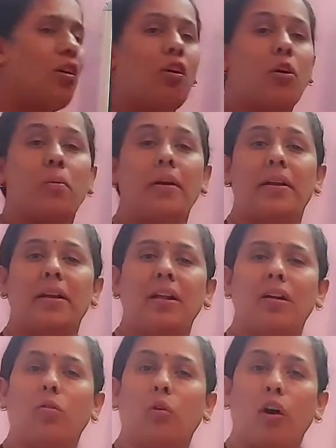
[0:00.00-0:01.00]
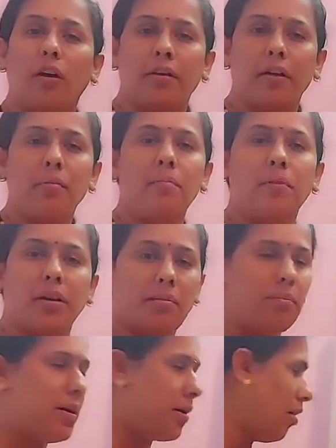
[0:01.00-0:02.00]
orbital quantum
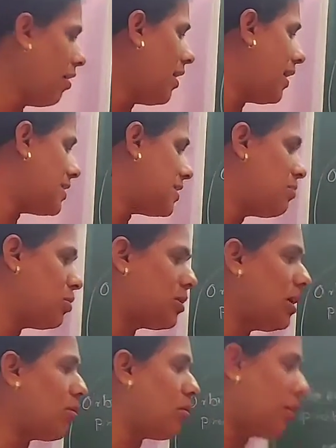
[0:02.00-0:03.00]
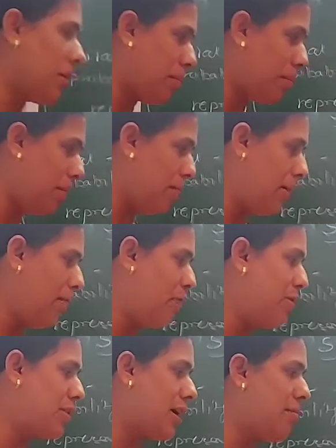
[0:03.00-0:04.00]
number or azimuthal quantum number,
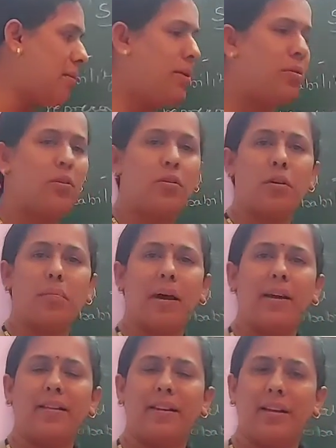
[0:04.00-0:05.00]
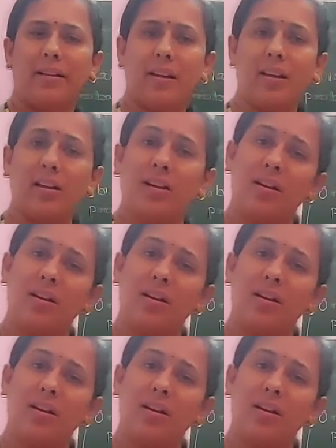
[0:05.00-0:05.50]
which can be denoted by the letter